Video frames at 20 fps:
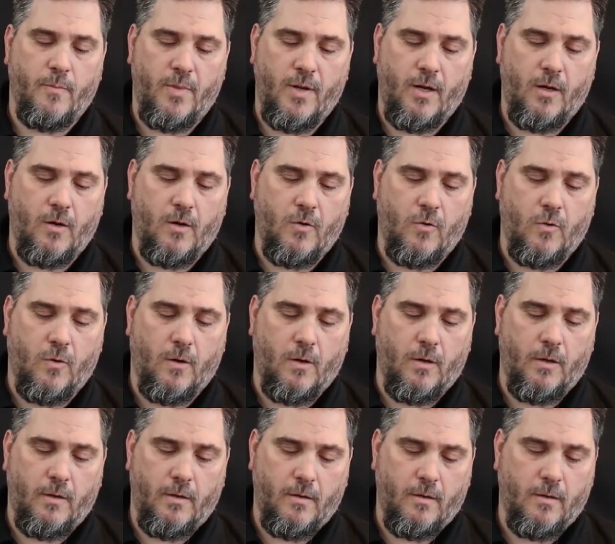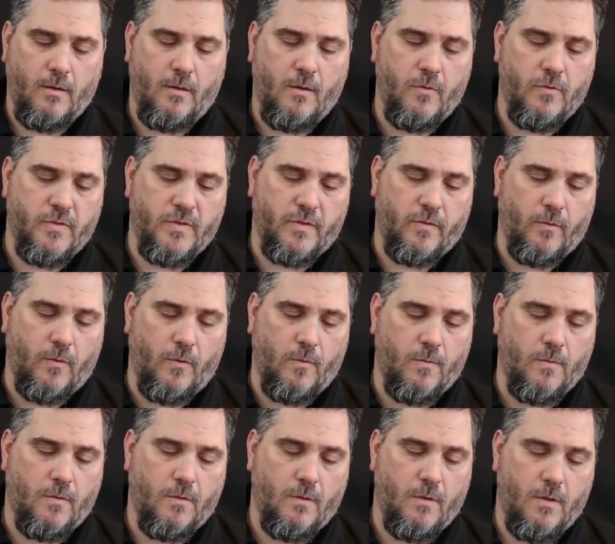paracord goes through.
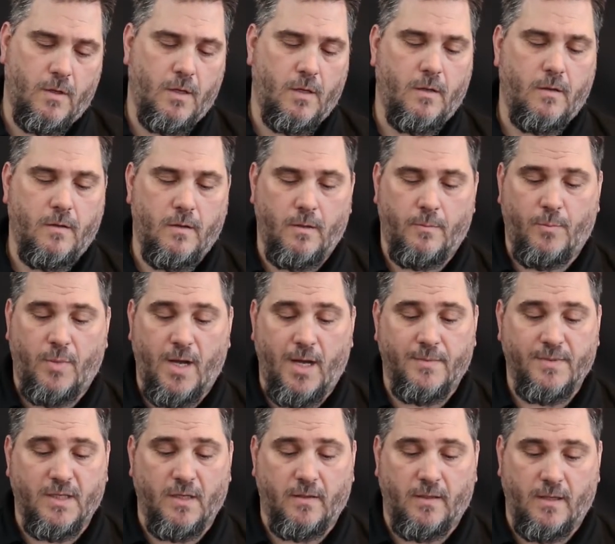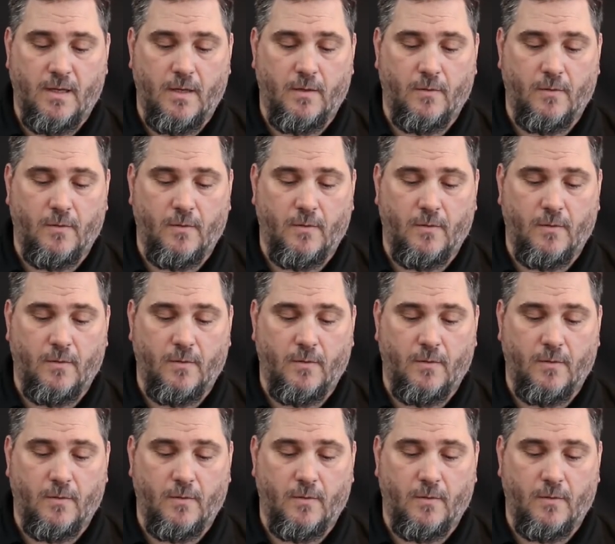It pops out the